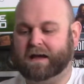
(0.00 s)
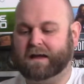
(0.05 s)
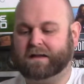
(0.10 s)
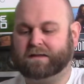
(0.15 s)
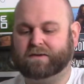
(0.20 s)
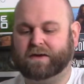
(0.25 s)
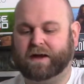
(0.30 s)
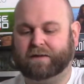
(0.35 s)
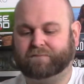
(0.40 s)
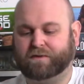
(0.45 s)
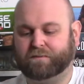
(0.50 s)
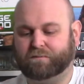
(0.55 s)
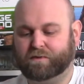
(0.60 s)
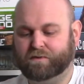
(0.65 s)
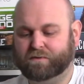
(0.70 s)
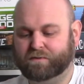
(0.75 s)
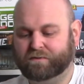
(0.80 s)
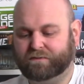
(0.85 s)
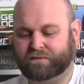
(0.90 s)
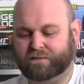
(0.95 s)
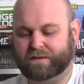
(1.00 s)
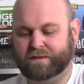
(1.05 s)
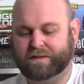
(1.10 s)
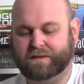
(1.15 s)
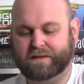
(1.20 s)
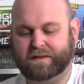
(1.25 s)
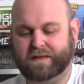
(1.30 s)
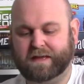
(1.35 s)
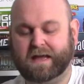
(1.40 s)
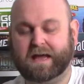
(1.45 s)
you have your rules,
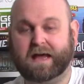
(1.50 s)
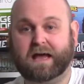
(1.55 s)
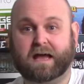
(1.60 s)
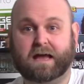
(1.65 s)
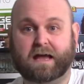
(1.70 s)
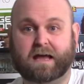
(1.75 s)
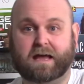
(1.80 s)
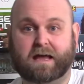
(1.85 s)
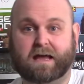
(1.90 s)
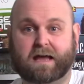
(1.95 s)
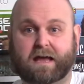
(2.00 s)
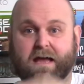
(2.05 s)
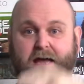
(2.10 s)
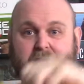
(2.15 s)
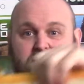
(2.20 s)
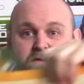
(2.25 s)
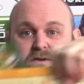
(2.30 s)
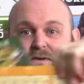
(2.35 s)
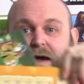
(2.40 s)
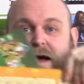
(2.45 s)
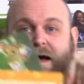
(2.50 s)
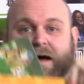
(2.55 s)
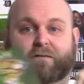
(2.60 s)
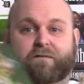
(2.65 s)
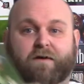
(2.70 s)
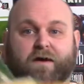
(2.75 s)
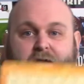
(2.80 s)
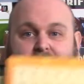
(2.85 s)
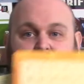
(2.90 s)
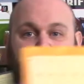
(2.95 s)
and you have
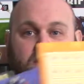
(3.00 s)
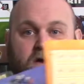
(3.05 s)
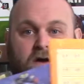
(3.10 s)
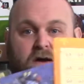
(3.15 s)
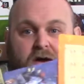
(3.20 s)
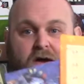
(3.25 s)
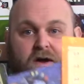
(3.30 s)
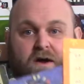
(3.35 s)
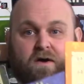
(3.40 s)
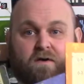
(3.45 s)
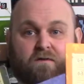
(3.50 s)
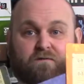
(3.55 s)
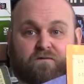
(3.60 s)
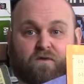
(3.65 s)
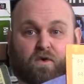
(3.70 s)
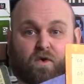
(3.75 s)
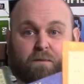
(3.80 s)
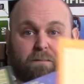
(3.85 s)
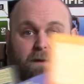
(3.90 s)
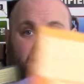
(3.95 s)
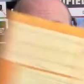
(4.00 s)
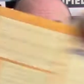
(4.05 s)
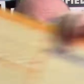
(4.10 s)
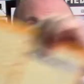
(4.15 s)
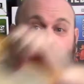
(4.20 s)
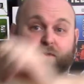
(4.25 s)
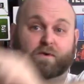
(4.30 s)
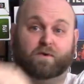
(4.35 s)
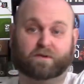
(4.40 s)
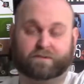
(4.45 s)
4 player
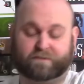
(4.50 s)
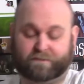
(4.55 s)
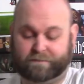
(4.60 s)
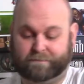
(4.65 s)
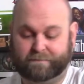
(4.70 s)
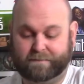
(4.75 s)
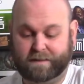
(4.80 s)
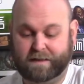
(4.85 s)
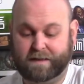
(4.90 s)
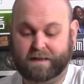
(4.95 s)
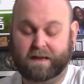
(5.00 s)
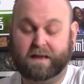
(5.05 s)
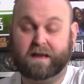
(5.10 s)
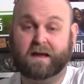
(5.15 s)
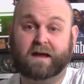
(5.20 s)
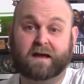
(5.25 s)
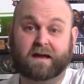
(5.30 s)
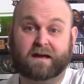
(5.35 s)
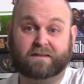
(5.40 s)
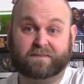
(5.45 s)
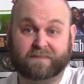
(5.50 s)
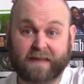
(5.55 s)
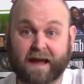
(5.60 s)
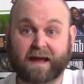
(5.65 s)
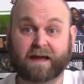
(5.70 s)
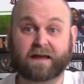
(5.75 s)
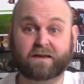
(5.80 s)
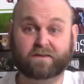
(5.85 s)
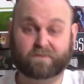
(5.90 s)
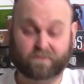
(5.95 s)
boards.
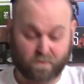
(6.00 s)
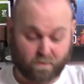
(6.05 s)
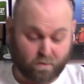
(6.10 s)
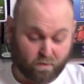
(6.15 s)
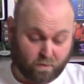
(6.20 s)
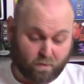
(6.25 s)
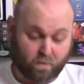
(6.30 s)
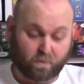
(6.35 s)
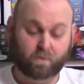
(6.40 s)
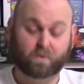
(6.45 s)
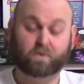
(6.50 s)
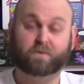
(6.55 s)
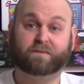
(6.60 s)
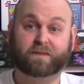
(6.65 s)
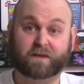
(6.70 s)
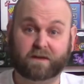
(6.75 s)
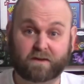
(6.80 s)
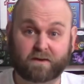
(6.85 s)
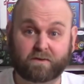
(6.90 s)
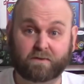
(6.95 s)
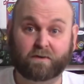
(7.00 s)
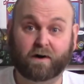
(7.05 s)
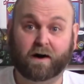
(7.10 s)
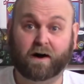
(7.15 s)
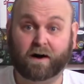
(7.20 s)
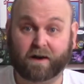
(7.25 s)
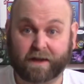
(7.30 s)
That is all that you are